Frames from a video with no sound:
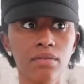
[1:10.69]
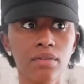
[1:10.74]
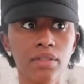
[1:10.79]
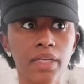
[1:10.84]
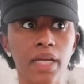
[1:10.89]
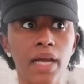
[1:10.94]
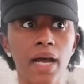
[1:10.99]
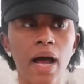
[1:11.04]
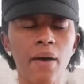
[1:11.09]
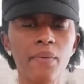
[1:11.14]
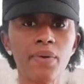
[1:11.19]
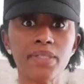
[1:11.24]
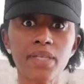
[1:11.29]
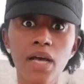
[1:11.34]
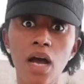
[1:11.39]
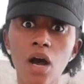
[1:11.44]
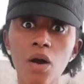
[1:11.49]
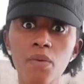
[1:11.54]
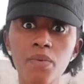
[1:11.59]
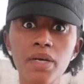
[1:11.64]
yeah I went
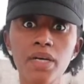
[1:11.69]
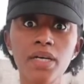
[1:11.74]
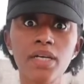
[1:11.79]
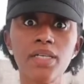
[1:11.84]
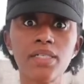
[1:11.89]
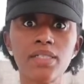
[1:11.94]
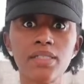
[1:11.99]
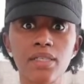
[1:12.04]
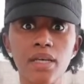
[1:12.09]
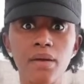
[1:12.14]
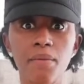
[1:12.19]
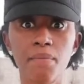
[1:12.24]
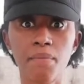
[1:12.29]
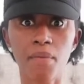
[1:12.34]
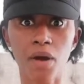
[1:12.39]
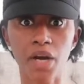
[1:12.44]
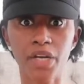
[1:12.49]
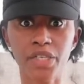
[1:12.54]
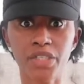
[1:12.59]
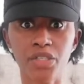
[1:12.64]
to Home Goods
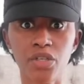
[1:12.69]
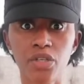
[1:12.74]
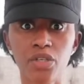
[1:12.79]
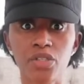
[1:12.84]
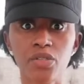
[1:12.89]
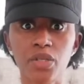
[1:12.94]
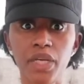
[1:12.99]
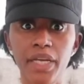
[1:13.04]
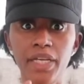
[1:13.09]
Marshalls.